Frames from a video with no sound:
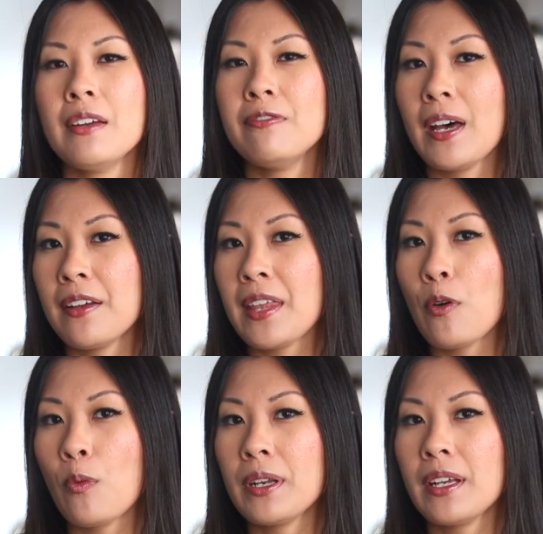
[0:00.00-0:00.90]
I found
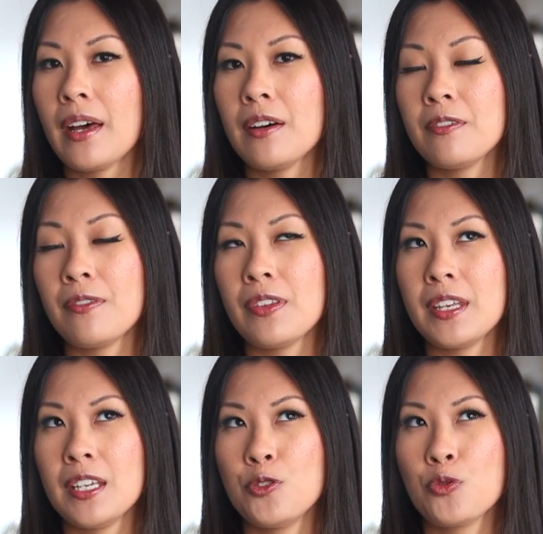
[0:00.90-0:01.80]
that one of
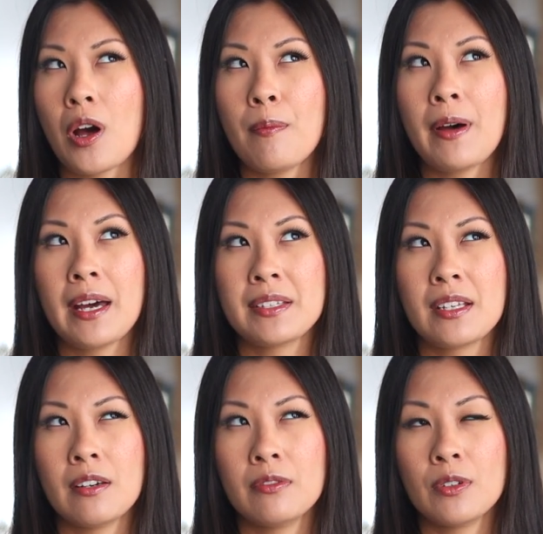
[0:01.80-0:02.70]
the drawbacks of